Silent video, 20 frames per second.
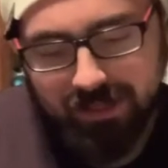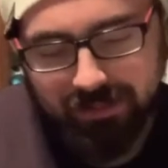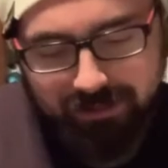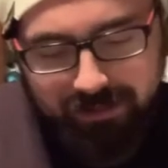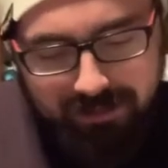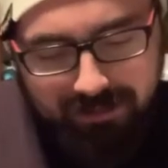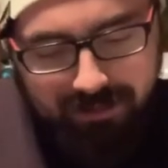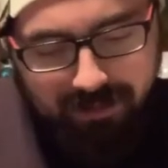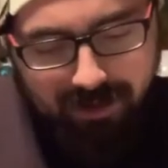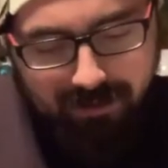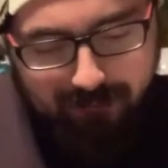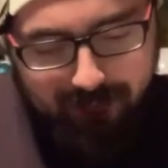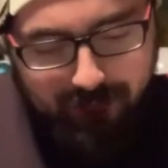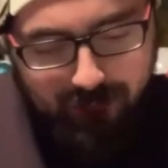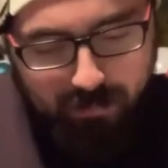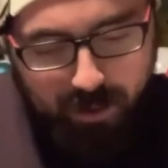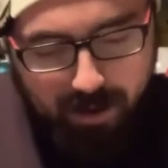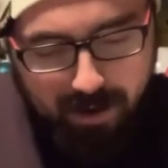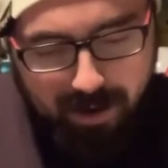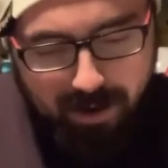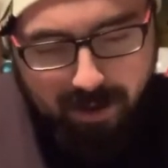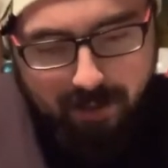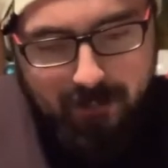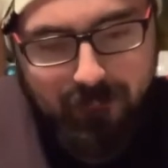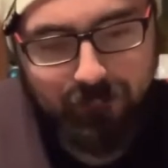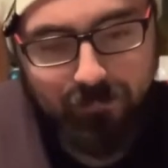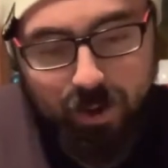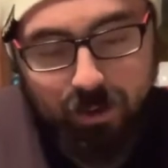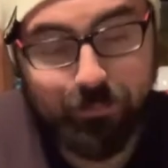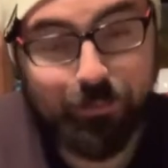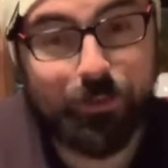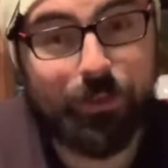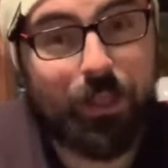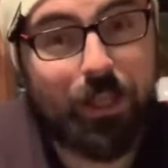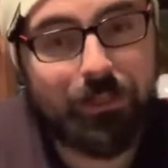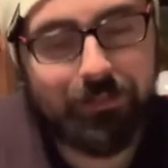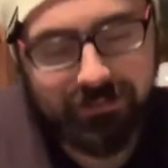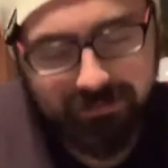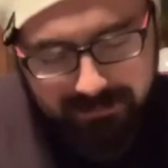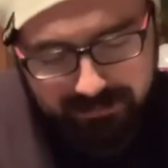the Mo Marvel
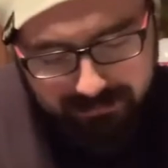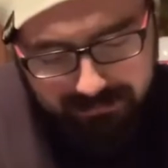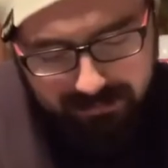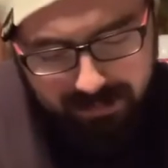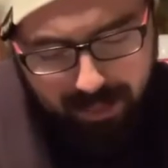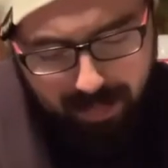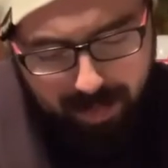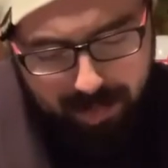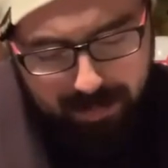Legends,